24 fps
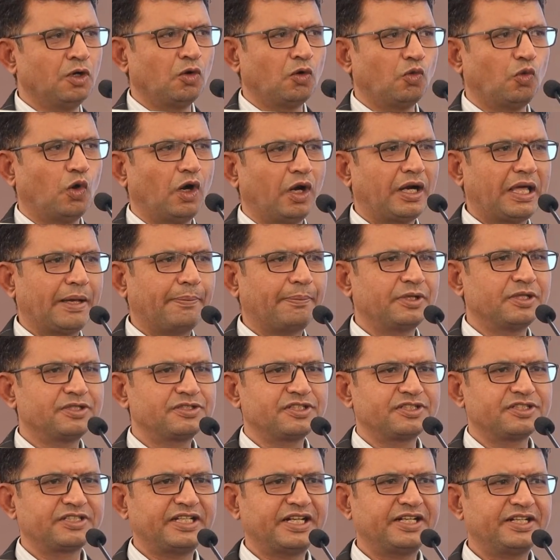what happens
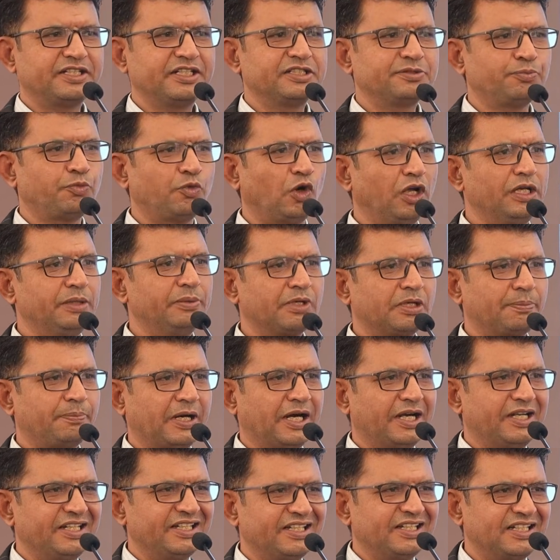is that these polymer
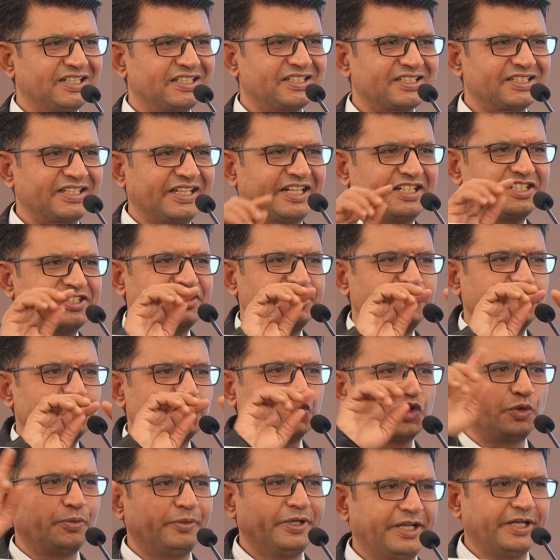particles gets
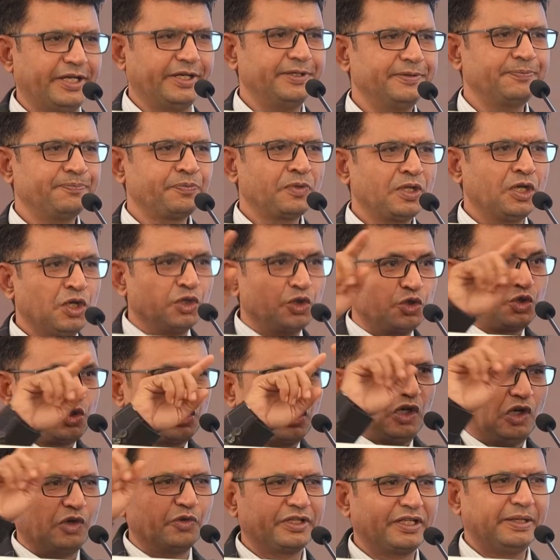distributed
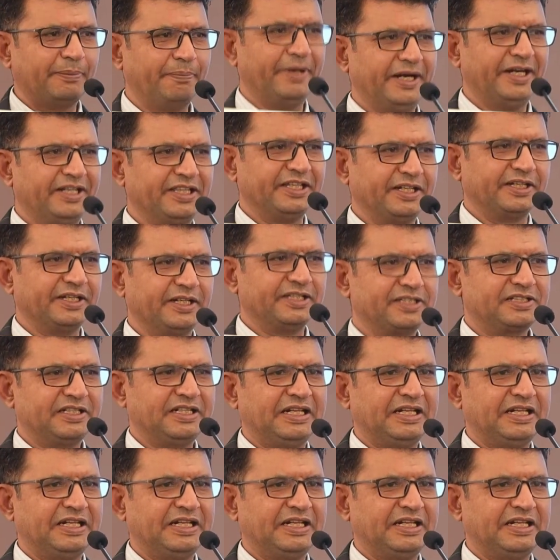throughout the bed thickness.